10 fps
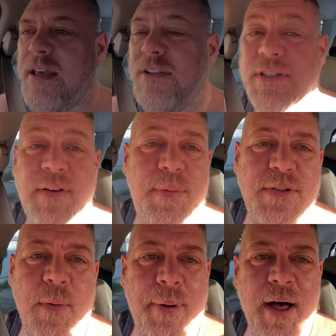she's never been
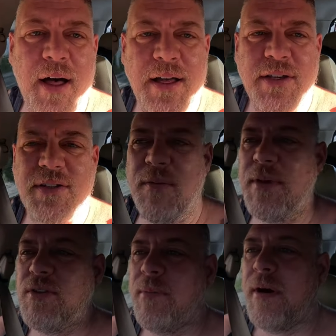to a bar. She's never
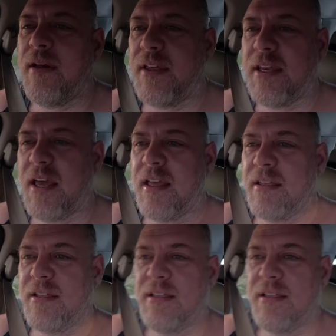been to a bar. There you go.